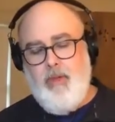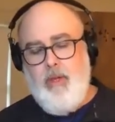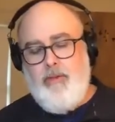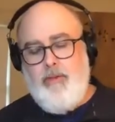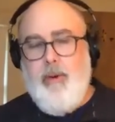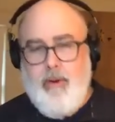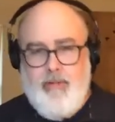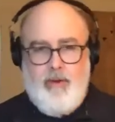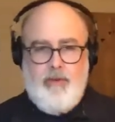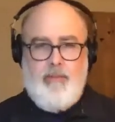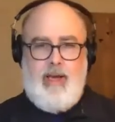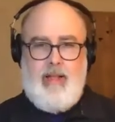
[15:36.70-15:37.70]
So anyway, those
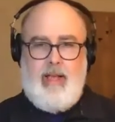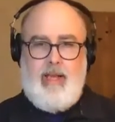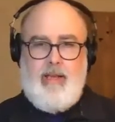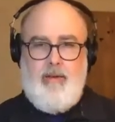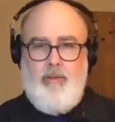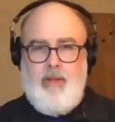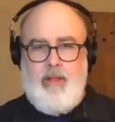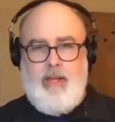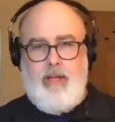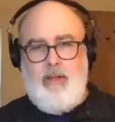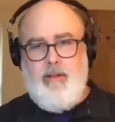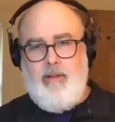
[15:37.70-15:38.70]
are my like
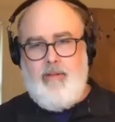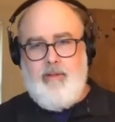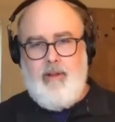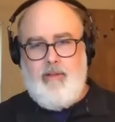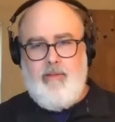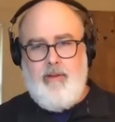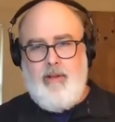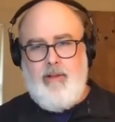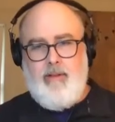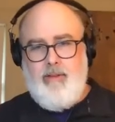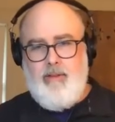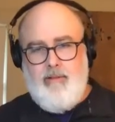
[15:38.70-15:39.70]
really. It
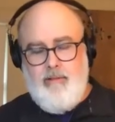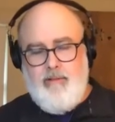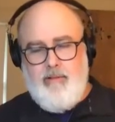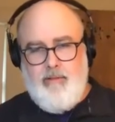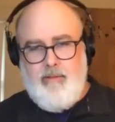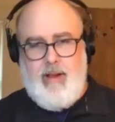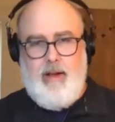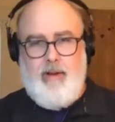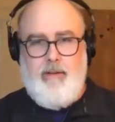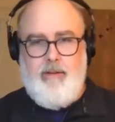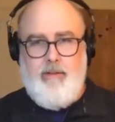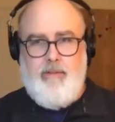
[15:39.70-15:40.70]
doesn't
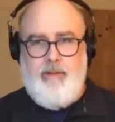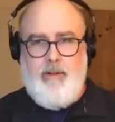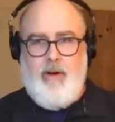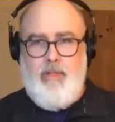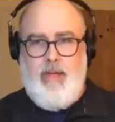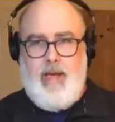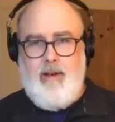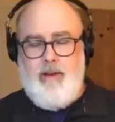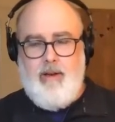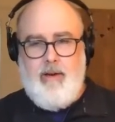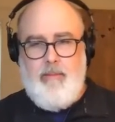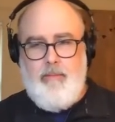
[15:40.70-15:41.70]
sound all that.
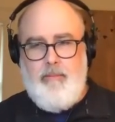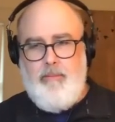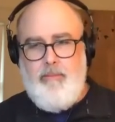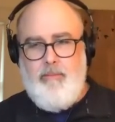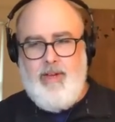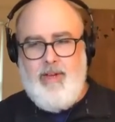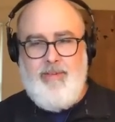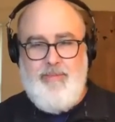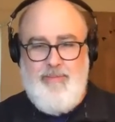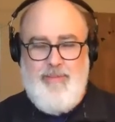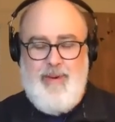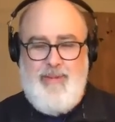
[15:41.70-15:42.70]

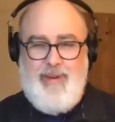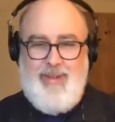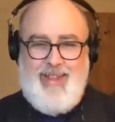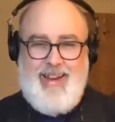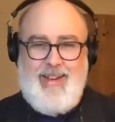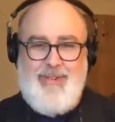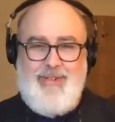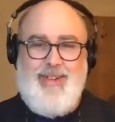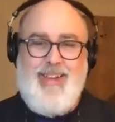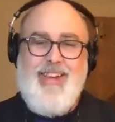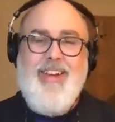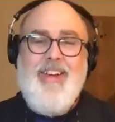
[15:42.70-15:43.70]
Maybe all that
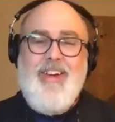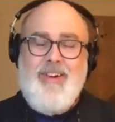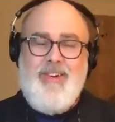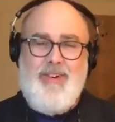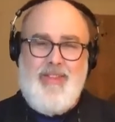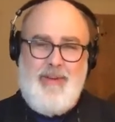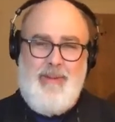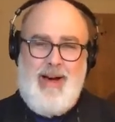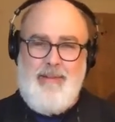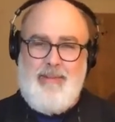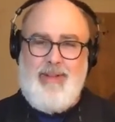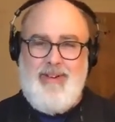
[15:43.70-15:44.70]
interesting or all that
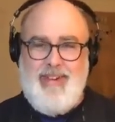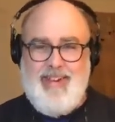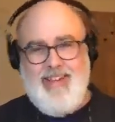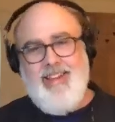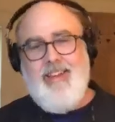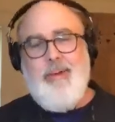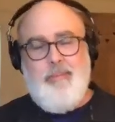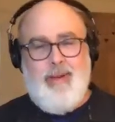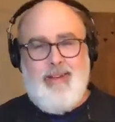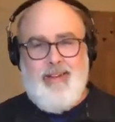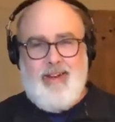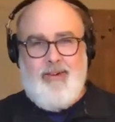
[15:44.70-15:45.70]
mind-blowing,
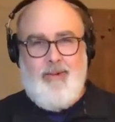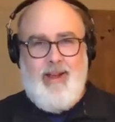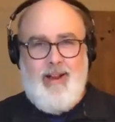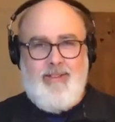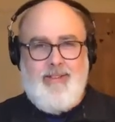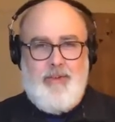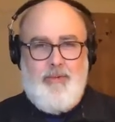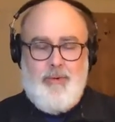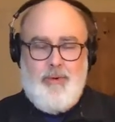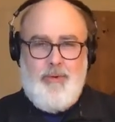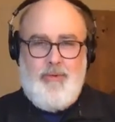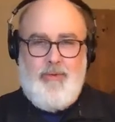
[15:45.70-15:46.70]
but to create a central
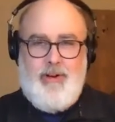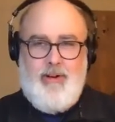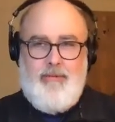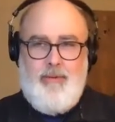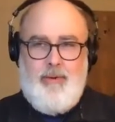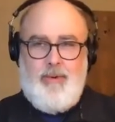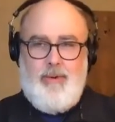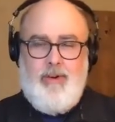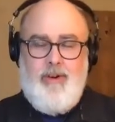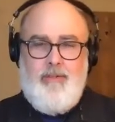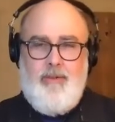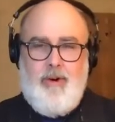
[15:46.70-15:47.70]
Google folder
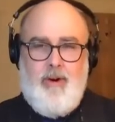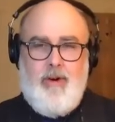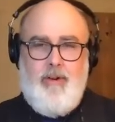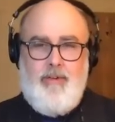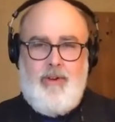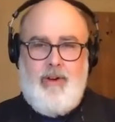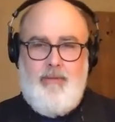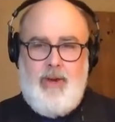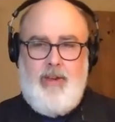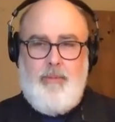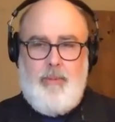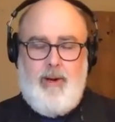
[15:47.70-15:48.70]
for all your stuff for
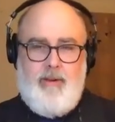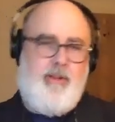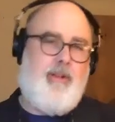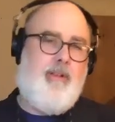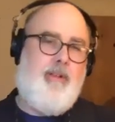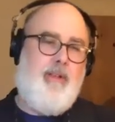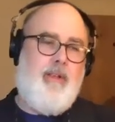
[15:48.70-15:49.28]
each project,